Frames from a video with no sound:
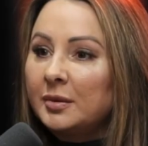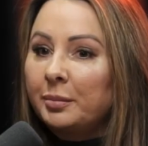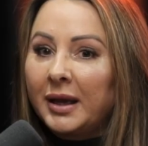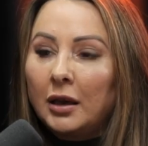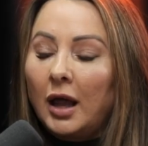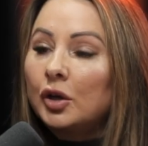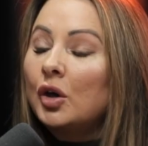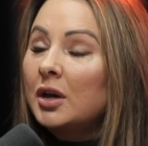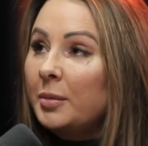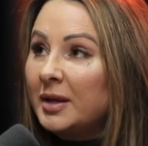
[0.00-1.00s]
and be like,
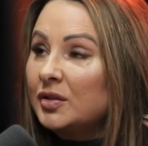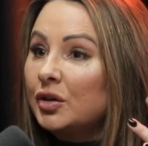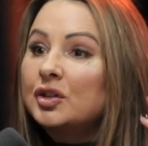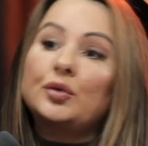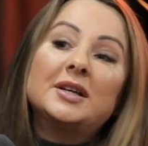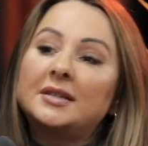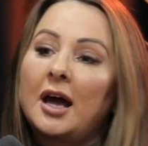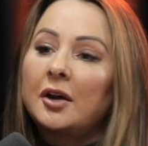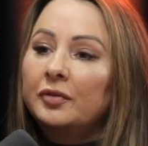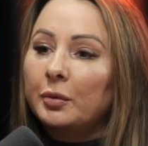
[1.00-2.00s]
you're going to be so stressed
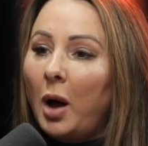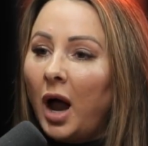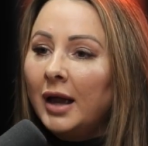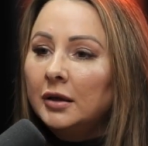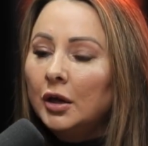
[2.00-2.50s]
out of your mind.